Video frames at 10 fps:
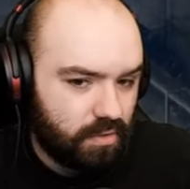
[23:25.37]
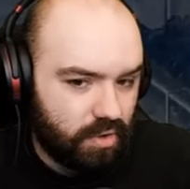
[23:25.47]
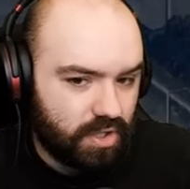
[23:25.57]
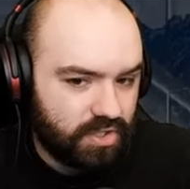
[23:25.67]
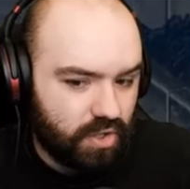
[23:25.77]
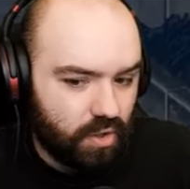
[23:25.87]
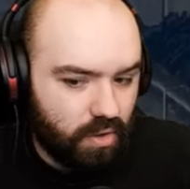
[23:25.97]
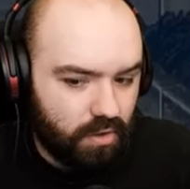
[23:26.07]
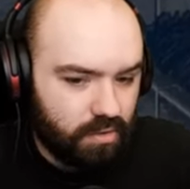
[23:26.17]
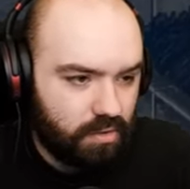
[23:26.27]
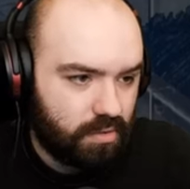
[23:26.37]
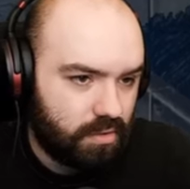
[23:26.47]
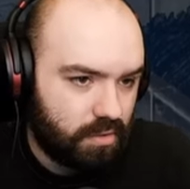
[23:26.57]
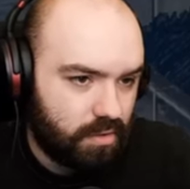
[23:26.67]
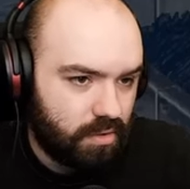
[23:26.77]
Look at us
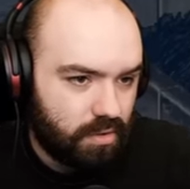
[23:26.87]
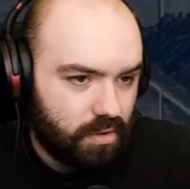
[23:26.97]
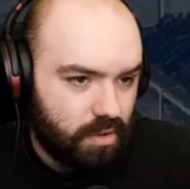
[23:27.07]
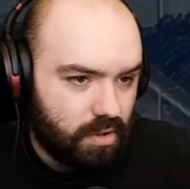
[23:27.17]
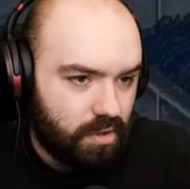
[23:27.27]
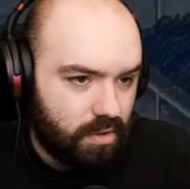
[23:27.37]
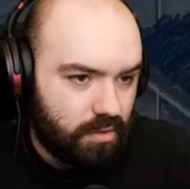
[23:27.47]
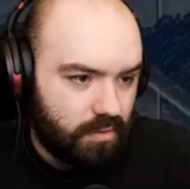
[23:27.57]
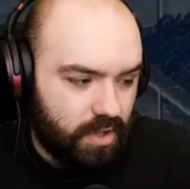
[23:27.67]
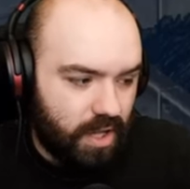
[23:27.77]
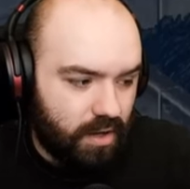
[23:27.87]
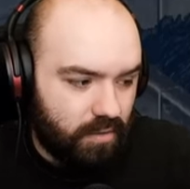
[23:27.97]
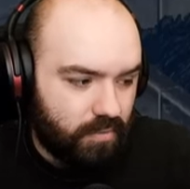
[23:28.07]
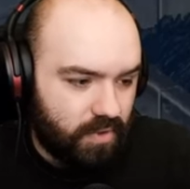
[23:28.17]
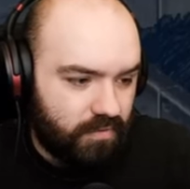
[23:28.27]
go.
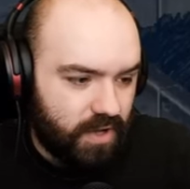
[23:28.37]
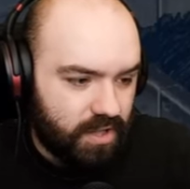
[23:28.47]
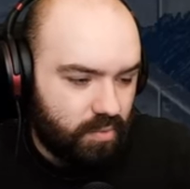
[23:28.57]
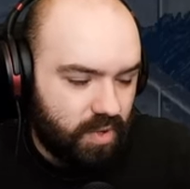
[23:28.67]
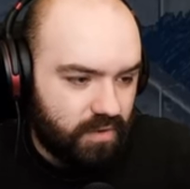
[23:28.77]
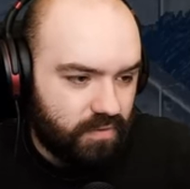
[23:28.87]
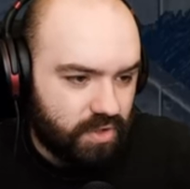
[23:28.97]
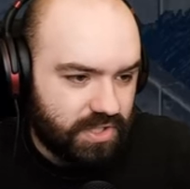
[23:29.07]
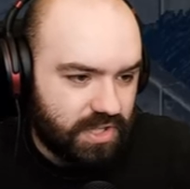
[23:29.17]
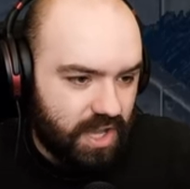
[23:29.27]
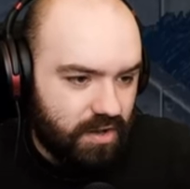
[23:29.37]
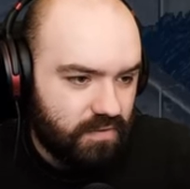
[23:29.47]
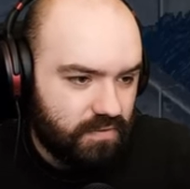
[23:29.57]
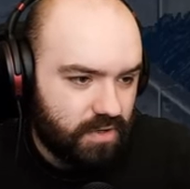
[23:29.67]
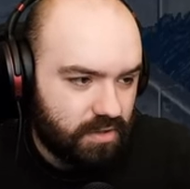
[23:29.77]
Now, the fact that we have not
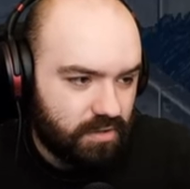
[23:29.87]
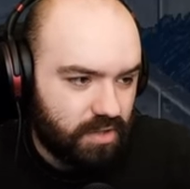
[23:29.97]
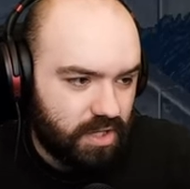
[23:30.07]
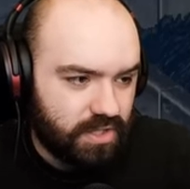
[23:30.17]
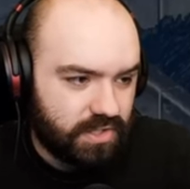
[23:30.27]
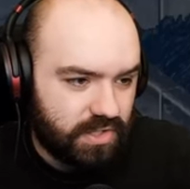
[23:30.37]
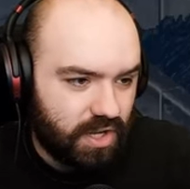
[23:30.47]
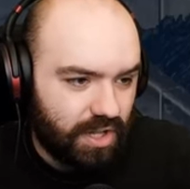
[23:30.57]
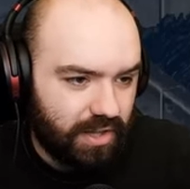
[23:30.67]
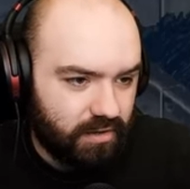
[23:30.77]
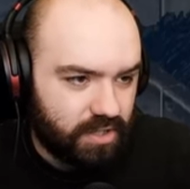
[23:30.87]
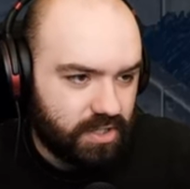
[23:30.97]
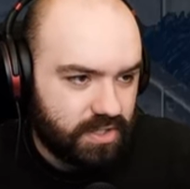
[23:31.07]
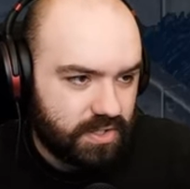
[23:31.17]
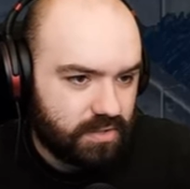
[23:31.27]
saved is
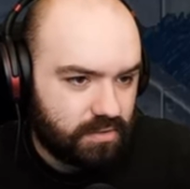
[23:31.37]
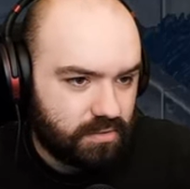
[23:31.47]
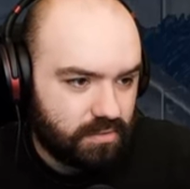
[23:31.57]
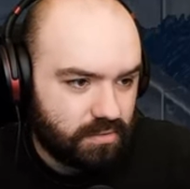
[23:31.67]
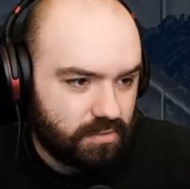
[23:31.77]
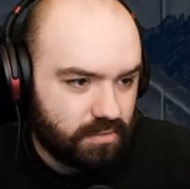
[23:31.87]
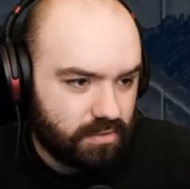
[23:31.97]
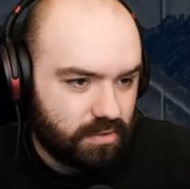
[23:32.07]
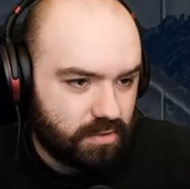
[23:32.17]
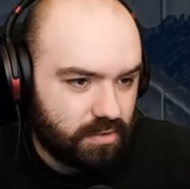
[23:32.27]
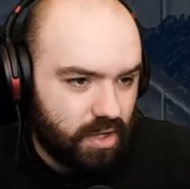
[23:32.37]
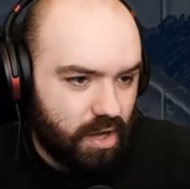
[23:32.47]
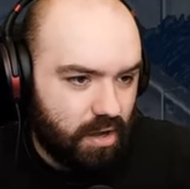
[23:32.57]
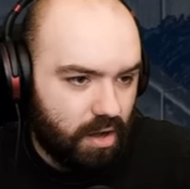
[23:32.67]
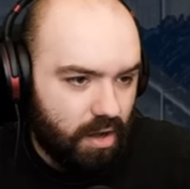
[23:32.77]
hilarious.
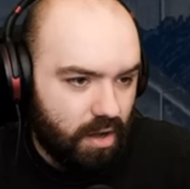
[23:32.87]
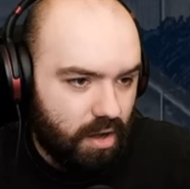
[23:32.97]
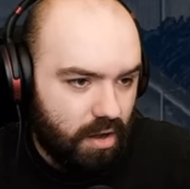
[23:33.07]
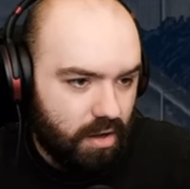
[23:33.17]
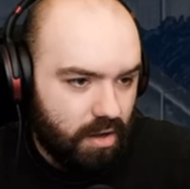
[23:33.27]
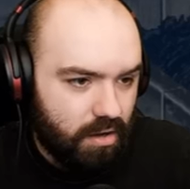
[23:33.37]
Ah!